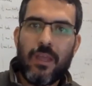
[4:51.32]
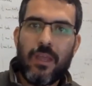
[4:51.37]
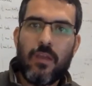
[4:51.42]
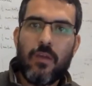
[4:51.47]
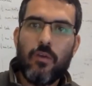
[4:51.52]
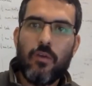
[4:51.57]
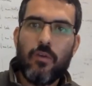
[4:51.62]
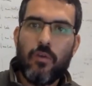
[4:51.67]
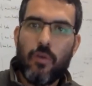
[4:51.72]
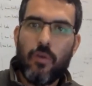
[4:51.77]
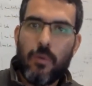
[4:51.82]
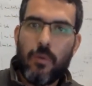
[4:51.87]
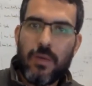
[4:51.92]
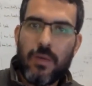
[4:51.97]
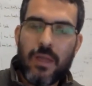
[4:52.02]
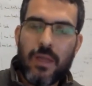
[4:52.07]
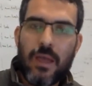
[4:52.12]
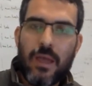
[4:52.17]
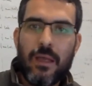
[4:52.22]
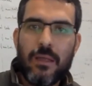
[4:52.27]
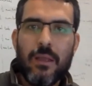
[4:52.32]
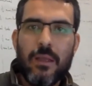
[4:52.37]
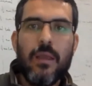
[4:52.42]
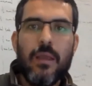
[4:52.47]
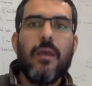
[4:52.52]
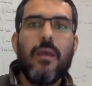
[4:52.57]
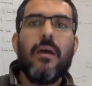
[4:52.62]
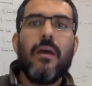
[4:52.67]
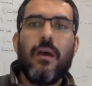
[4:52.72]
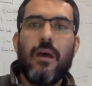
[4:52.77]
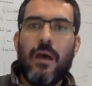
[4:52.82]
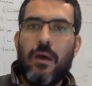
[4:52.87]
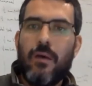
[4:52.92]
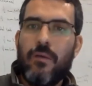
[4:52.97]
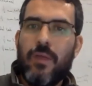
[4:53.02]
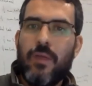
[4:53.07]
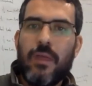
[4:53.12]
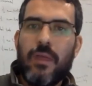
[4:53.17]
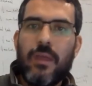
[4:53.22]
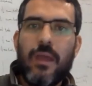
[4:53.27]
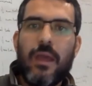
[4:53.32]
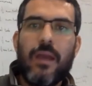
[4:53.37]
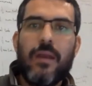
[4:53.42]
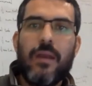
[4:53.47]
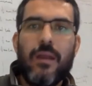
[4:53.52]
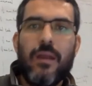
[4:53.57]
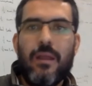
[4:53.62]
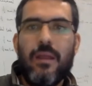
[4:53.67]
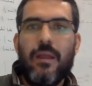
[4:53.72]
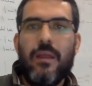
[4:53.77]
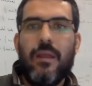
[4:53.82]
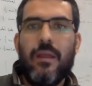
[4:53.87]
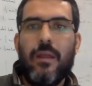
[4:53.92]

take control over that, how they can,